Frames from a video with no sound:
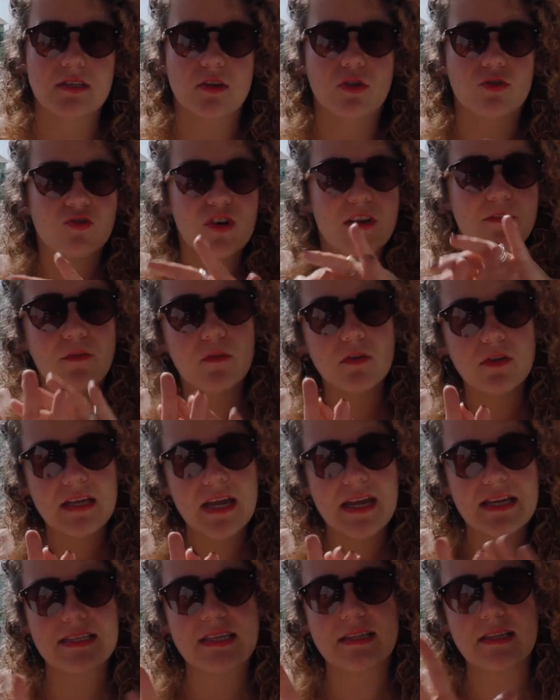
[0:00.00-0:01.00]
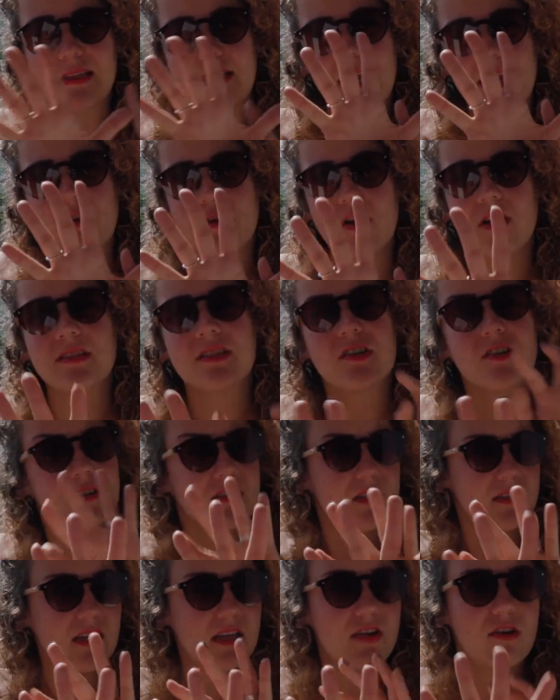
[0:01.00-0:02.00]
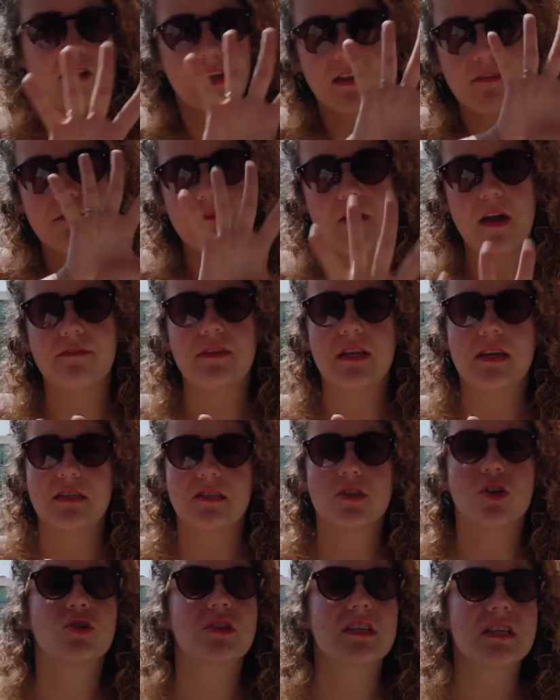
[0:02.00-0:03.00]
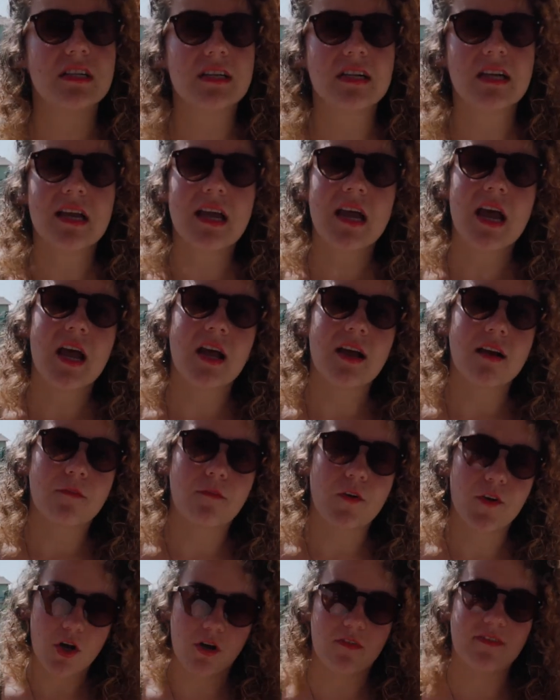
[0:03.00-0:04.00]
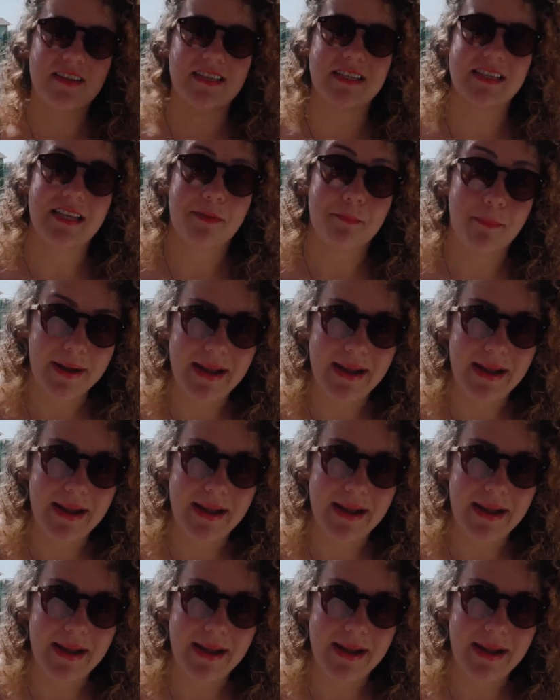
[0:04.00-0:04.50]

So 3 full days, and the day you enter and the day you leave, 5 days total for your visit in